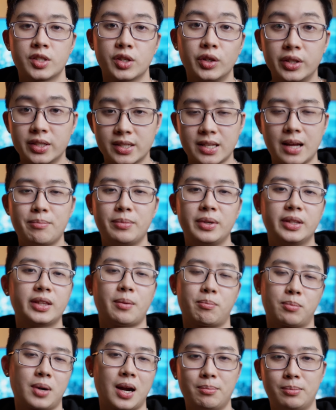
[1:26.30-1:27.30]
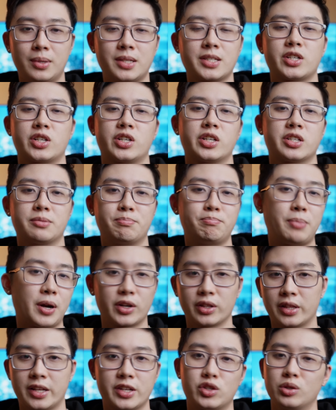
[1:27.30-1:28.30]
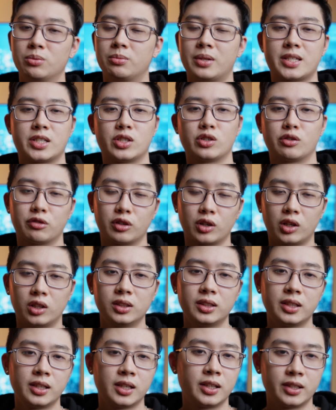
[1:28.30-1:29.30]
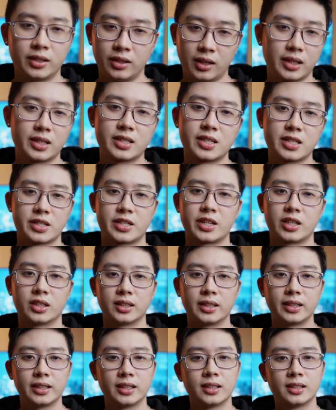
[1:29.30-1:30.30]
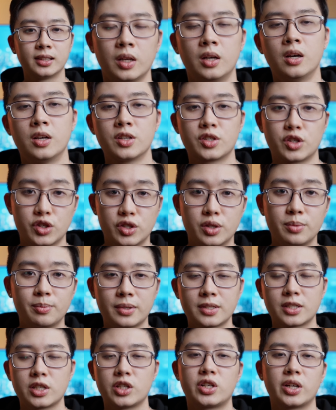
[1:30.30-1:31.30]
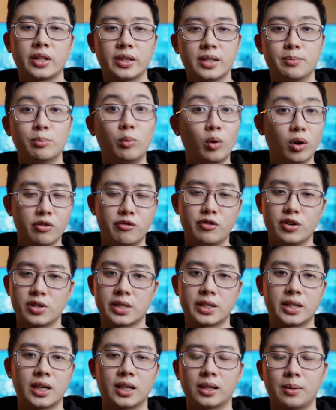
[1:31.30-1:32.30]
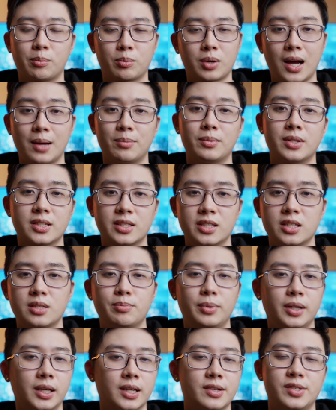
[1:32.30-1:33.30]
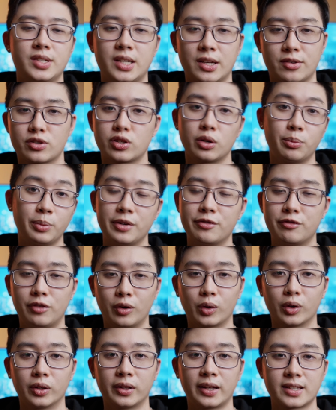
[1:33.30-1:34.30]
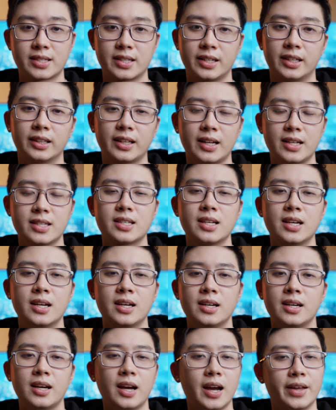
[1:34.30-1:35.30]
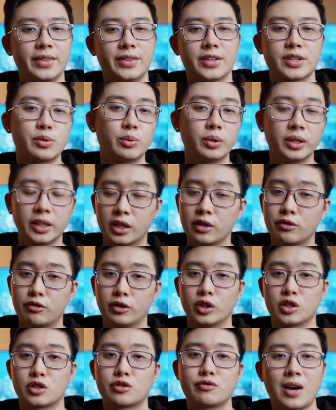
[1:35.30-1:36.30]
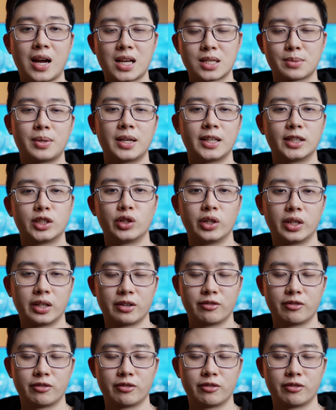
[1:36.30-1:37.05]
So does that mean that prime lenses are just better than zoom lenses overall? Not necessarily. So zoom lenses are generally more versatile than prime lenses because you have so many focal lengths in a lens, and this is really good for those fast-paced shooting